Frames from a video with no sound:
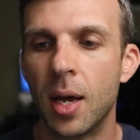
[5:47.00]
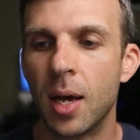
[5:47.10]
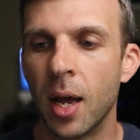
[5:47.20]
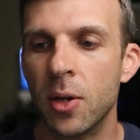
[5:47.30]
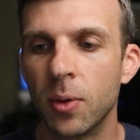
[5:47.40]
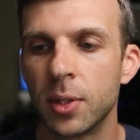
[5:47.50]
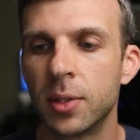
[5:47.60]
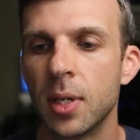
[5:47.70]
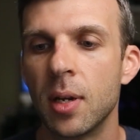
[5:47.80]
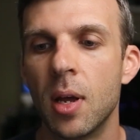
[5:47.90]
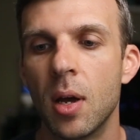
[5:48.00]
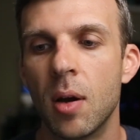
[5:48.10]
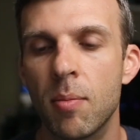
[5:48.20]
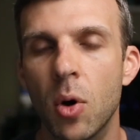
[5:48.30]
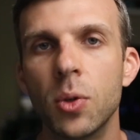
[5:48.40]
I noticed that
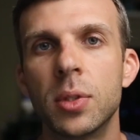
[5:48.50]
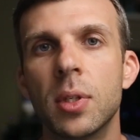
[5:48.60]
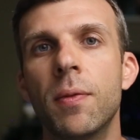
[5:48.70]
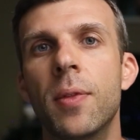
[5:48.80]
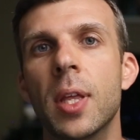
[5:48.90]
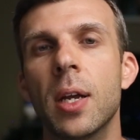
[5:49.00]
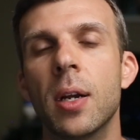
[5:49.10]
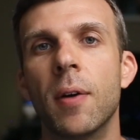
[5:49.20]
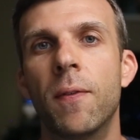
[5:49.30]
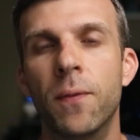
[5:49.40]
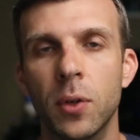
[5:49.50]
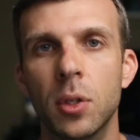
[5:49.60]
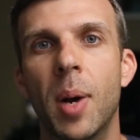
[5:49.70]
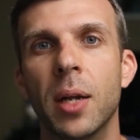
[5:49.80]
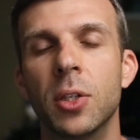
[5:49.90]
most of their full
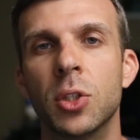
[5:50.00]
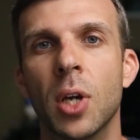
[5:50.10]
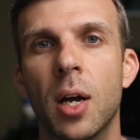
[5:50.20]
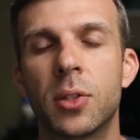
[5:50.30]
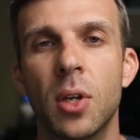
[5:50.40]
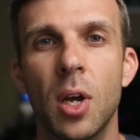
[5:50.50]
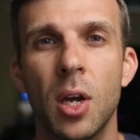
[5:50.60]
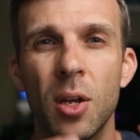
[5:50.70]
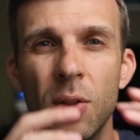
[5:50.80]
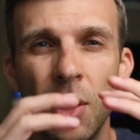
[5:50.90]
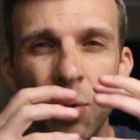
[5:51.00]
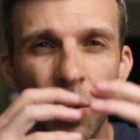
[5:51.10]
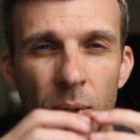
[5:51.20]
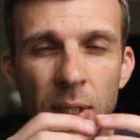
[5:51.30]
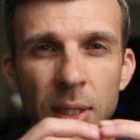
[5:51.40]
body shots, they were
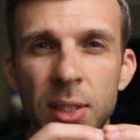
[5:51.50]
really